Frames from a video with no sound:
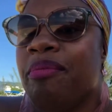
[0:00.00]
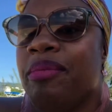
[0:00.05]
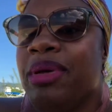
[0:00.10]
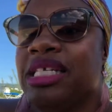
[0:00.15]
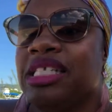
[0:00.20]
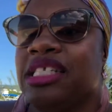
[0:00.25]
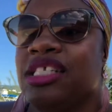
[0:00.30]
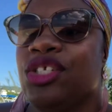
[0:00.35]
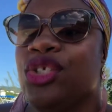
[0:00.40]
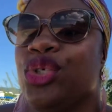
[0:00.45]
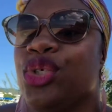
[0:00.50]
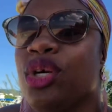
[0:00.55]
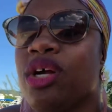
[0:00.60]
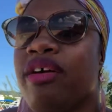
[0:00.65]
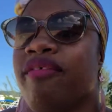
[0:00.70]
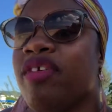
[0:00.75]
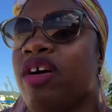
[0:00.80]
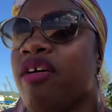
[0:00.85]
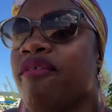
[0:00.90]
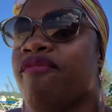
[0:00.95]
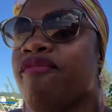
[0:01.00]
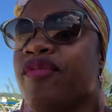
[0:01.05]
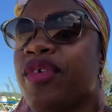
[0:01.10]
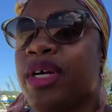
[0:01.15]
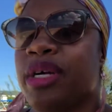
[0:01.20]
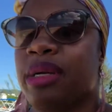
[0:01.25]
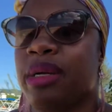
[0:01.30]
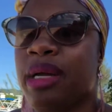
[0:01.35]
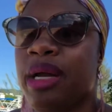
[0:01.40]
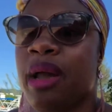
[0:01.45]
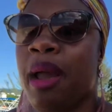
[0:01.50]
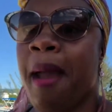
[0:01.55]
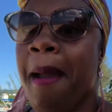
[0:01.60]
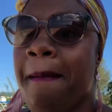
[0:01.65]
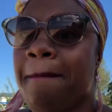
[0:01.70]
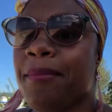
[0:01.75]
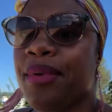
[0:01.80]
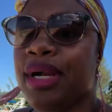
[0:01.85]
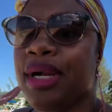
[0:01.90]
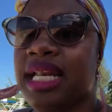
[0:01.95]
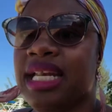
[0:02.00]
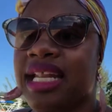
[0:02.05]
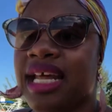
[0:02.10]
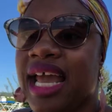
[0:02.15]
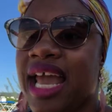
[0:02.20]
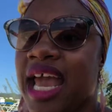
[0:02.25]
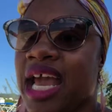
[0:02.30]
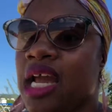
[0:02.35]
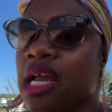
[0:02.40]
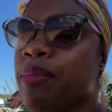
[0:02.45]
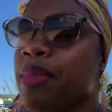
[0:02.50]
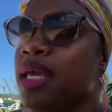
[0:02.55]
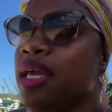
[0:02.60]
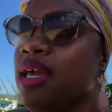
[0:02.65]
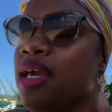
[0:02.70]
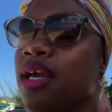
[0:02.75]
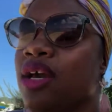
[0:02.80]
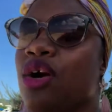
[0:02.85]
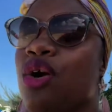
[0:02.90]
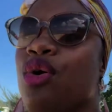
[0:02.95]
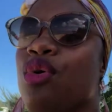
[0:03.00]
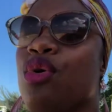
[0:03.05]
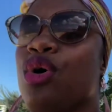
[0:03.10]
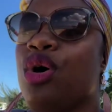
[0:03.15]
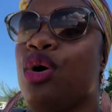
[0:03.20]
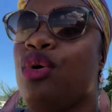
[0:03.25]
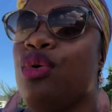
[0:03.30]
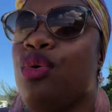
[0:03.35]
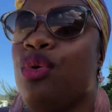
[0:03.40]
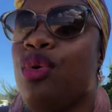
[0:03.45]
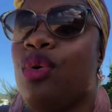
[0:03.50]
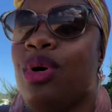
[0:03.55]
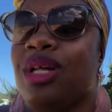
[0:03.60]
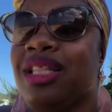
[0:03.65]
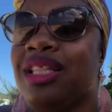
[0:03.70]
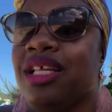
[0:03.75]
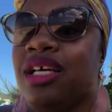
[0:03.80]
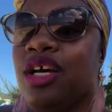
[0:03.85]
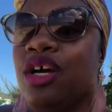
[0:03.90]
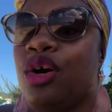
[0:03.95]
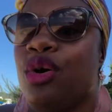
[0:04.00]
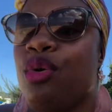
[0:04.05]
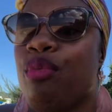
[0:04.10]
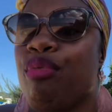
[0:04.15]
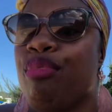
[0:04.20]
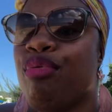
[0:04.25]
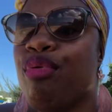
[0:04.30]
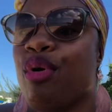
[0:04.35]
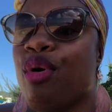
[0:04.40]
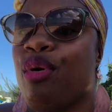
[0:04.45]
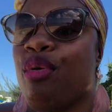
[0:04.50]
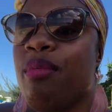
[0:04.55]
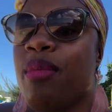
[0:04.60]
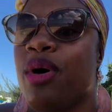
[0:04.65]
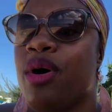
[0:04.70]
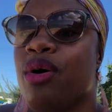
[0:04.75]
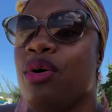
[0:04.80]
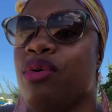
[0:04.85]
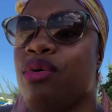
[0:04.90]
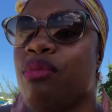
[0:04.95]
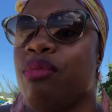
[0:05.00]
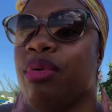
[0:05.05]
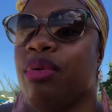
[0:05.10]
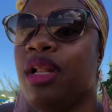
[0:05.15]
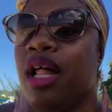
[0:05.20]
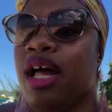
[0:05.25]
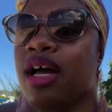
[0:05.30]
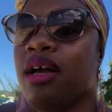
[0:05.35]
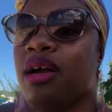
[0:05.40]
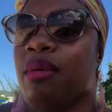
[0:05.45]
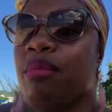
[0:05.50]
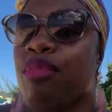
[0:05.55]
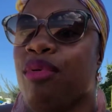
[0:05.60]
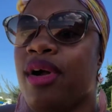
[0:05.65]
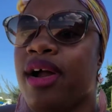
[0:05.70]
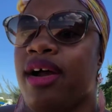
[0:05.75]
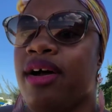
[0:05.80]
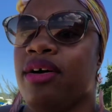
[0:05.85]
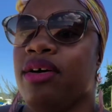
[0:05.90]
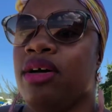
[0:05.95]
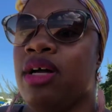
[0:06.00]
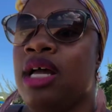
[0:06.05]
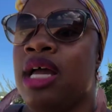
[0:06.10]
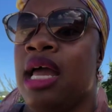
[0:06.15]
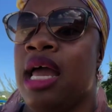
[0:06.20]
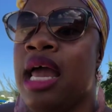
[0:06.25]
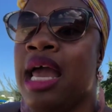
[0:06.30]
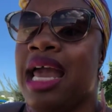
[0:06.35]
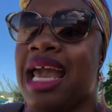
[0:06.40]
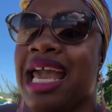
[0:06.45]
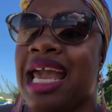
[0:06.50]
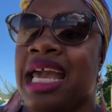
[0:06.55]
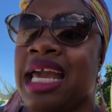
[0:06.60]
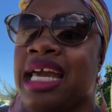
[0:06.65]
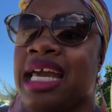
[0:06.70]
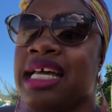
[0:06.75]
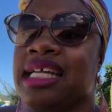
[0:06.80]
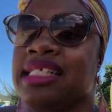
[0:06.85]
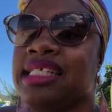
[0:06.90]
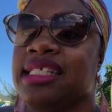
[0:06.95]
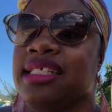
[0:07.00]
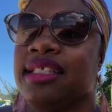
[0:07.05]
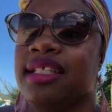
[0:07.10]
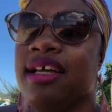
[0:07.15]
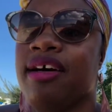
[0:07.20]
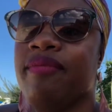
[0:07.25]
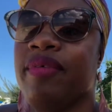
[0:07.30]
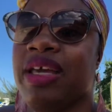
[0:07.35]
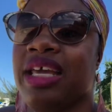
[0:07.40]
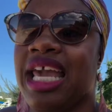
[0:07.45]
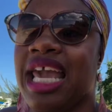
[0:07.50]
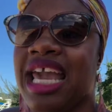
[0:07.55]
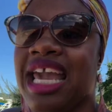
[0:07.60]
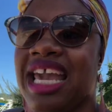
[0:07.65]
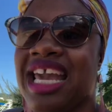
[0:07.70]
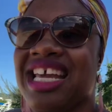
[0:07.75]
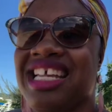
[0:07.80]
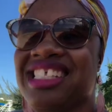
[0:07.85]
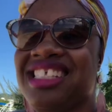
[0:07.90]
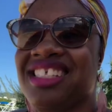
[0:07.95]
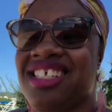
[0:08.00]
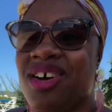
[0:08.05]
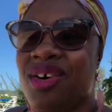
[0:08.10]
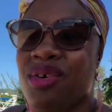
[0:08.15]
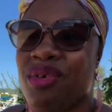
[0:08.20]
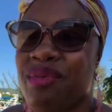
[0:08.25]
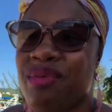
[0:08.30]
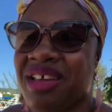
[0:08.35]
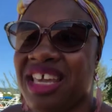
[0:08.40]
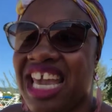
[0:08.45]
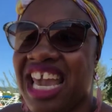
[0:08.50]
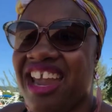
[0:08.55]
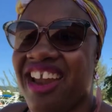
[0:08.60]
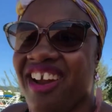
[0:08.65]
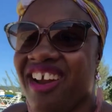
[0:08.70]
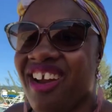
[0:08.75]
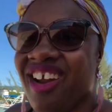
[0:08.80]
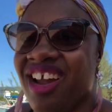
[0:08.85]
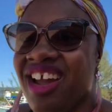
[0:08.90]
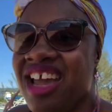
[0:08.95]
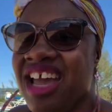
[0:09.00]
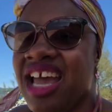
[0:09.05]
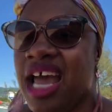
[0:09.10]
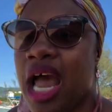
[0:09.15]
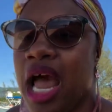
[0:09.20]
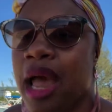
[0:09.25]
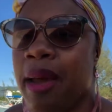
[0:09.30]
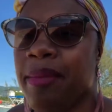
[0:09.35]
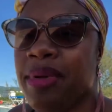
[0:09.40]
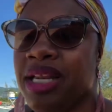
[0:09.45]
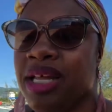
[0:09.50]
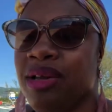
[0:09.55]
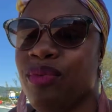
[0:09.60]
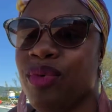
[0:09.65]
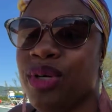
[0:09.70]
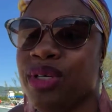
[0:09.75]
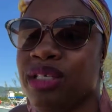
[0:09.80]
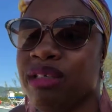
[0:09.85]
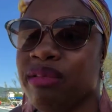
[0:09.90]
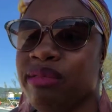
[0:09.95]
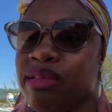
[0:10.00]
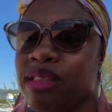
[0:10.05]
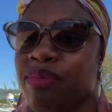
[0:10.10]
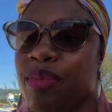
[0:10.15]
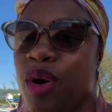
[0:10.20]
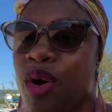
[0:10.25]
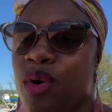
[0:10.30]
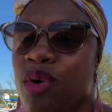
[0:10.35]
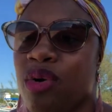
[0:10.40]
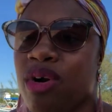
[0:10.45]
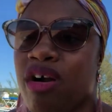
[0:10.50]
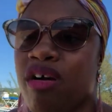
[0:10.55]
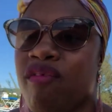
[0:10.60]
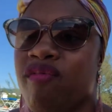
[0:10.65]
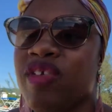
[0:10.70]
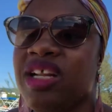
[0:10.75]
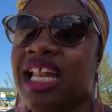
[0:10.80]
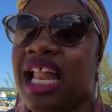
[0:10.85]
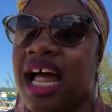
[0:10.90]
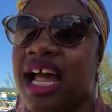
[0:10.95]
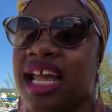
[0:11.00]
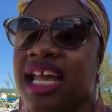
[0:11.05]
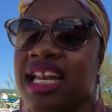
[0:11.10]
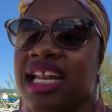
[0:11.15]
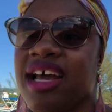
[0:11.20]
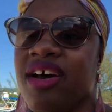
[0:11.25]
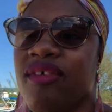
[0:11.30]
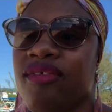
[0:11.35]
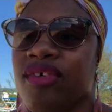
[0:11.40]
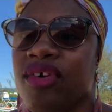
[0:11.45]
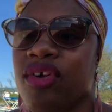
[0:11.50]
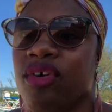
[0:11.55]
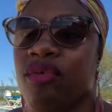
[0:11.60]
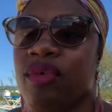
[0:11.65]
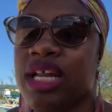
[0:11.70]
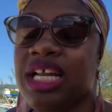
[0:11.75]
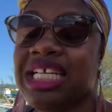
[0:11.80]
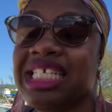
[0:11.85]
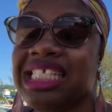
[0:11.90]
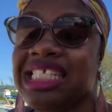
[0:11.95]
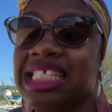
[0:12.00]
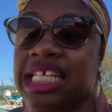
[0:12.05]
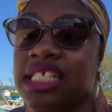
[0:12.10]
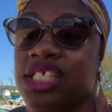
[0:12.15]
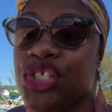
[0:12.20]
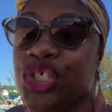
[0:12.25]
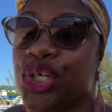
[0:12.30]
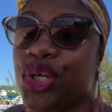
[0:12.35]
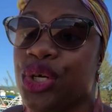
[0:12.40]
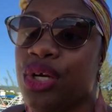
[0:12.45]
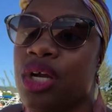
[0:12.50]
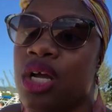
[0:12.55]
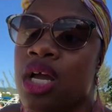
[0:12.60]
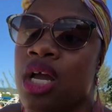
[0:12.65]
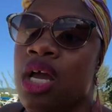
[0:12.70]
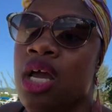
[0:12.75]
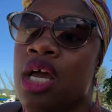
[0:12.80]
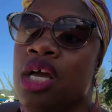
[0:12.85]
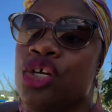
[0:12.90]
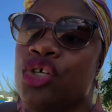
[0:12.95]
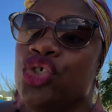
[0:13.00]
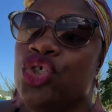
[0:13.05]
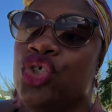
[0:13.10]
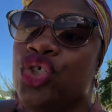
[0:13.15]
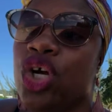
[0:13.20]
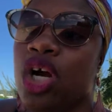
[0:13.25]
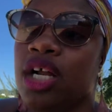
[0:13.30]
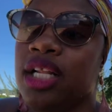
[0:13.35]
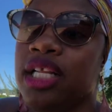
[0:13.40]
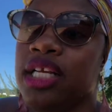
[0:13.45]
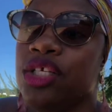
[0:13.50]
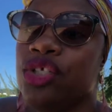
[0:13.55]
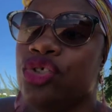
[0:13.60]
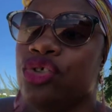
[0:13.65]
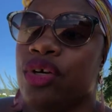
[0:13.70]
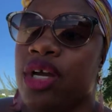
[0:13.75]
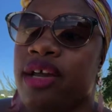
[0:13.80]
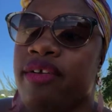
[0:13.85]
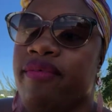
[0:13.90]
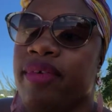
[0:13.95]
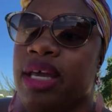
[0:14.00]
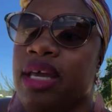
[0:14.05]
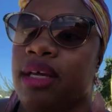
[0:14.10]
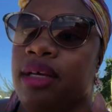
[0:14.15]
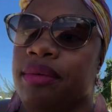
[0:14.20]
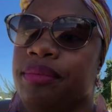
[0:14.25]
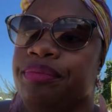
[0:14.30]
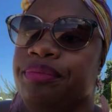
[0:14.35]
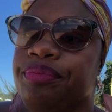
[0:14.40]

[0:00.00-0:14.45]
Messenger of Comfort, Brenda Egby, Coco on the Go Promo, Blanca Brown, Ann's Loving Hands Home Care, Ebony Williams Polk, Reliant Health Career Center, Charlotte Travick,